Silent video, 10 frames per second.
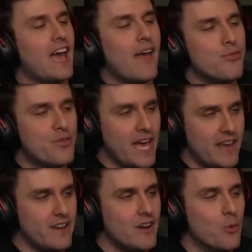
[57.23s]
and
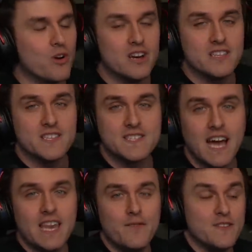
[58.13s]
then we're going to
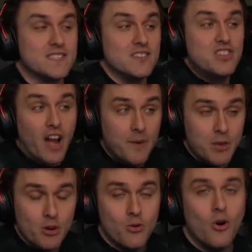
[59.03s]
decide if it's a
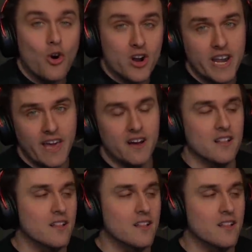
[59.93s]
W or an L.